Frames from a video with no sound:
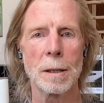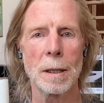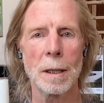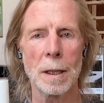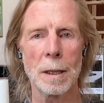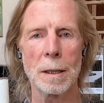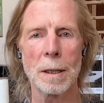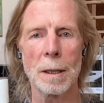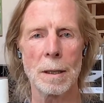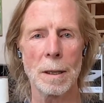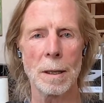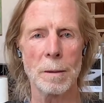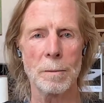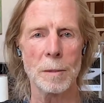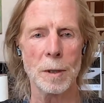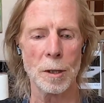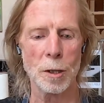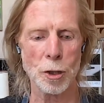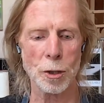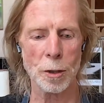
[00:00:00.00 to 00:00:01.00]
And I'm
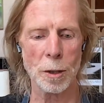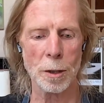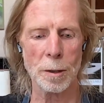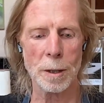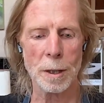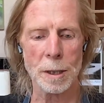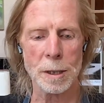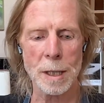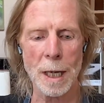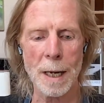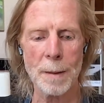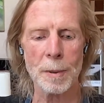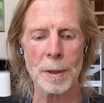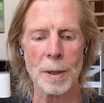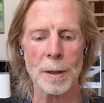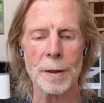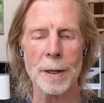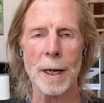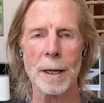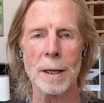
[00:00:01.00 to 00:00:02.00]
going to show you an
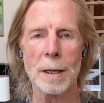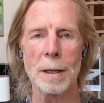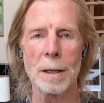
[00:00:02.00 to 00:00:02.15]
example of that